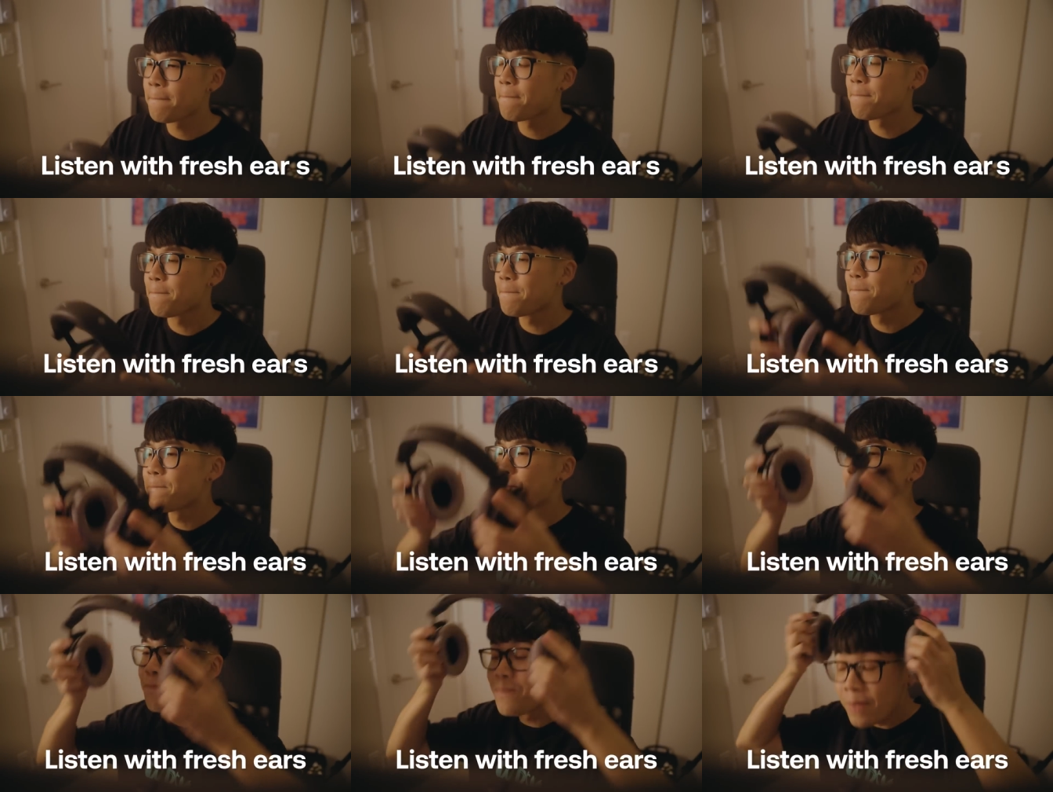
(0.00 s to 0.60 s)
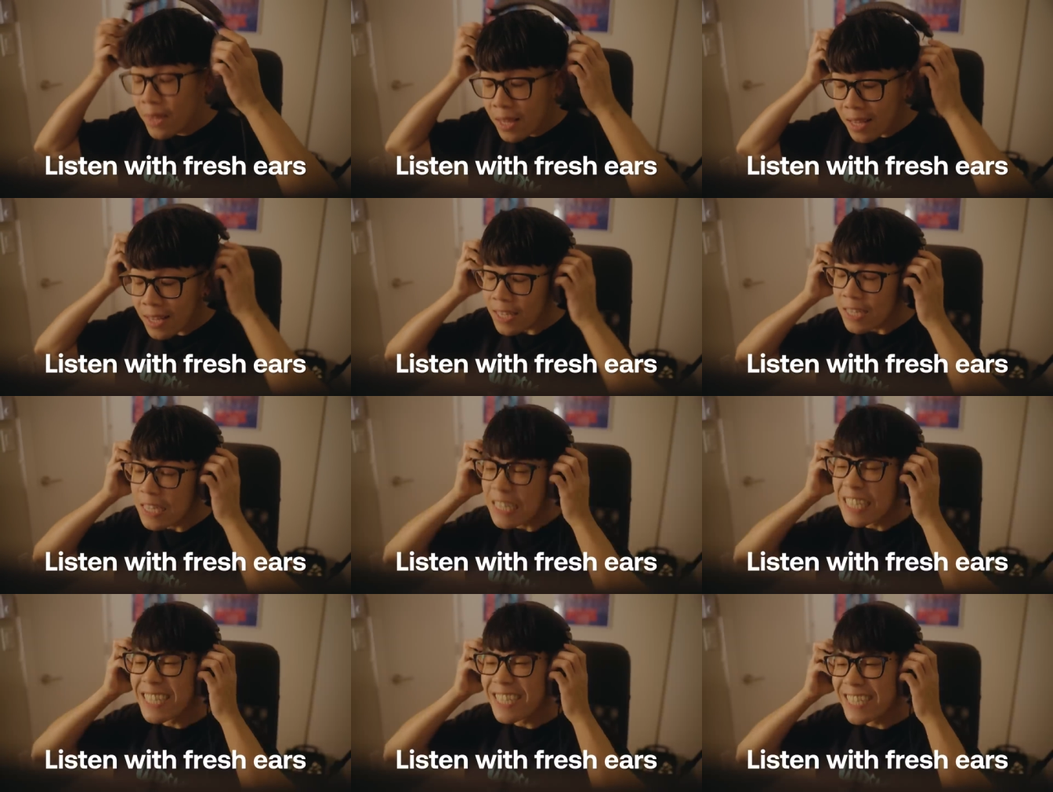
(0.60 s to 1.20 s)
pair of ears,
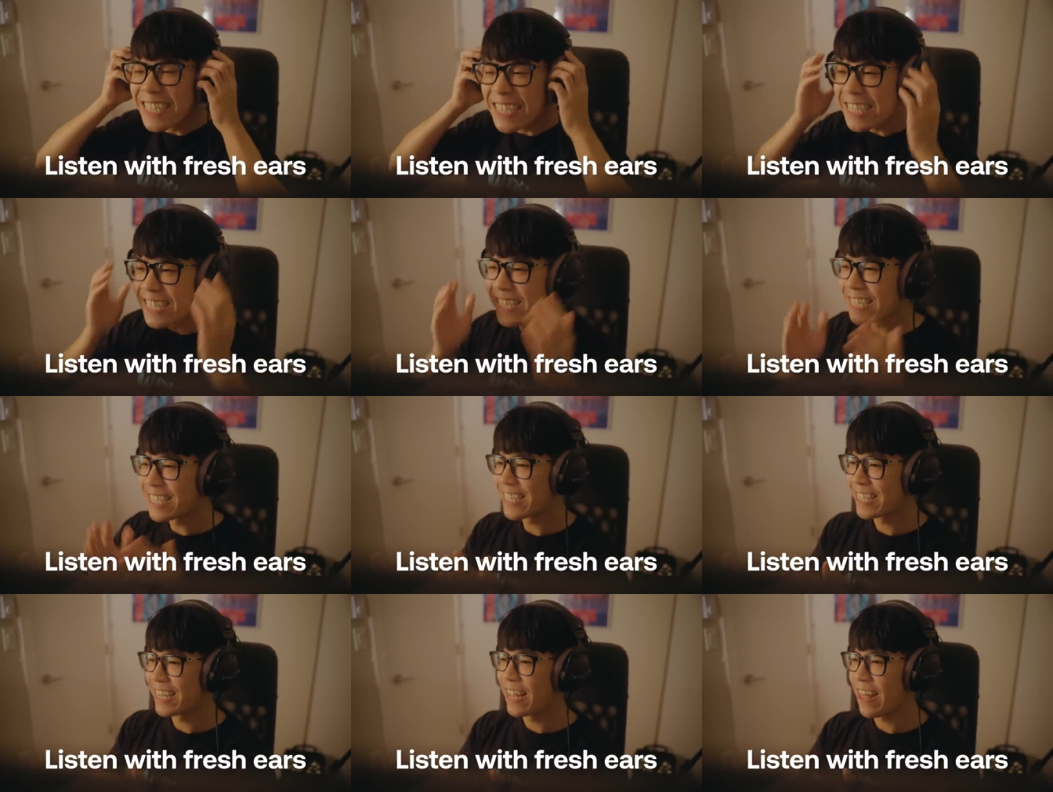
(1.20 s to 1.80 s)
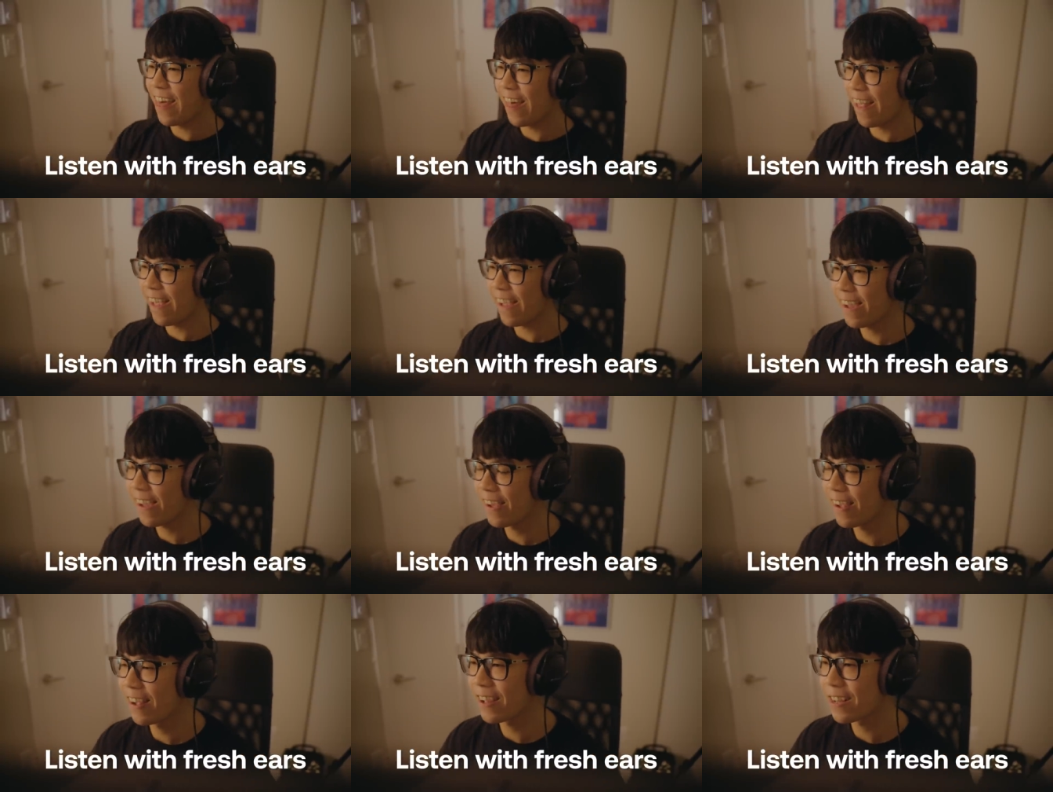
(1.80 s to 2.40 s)
whether it's your own
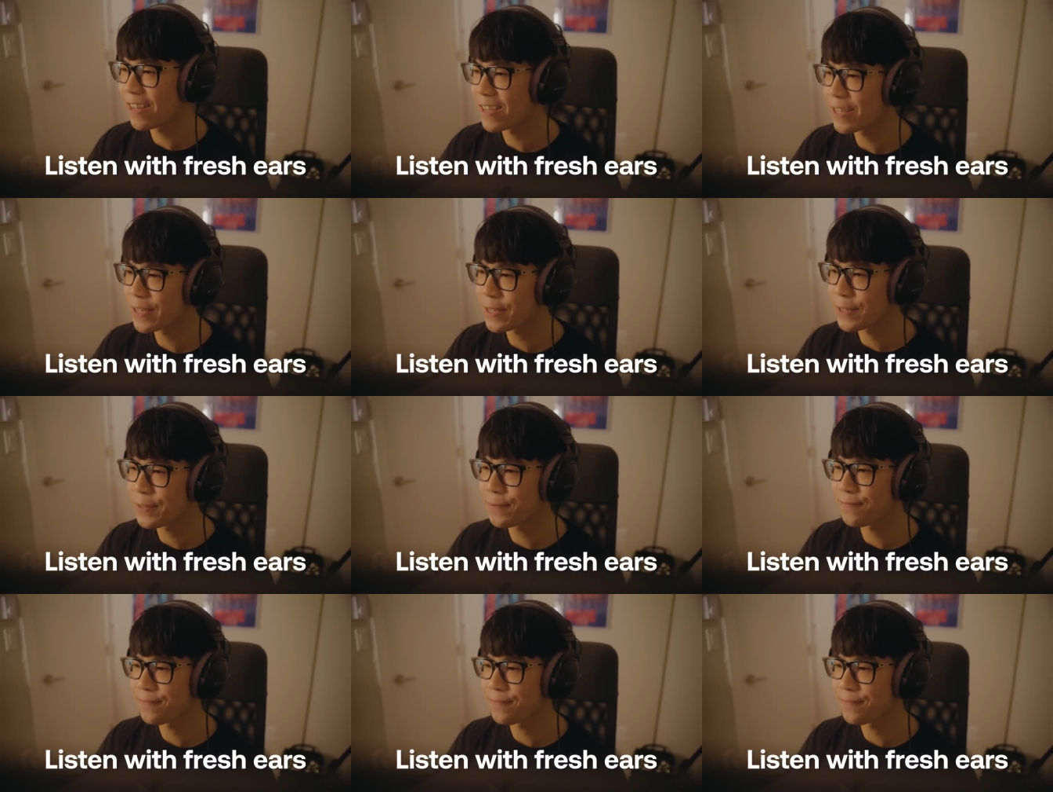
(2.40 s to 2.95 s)
or a friend's.